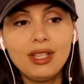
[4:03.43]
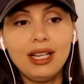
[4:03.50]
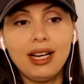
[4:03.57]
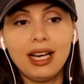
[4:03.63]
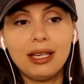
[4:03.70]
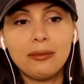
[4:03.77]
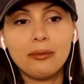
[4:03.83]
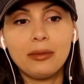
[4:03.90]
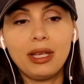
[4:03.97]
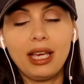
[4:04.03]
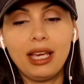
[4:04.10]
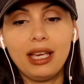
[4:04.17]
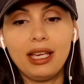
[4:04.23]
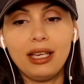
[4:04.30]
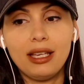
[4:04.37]
I'm
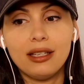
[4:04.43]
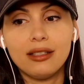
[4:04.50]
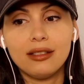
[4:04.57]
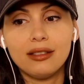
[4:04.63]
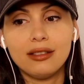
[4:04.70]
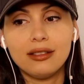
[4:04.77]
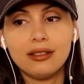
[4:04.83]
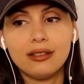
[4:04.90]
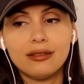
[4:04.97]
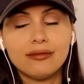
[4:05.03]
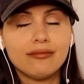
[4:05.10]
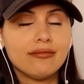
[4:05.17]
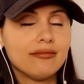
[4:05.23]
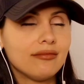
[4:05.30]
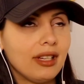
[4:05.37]
a,
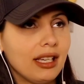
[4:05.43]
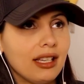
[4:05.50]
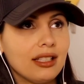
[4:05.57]
I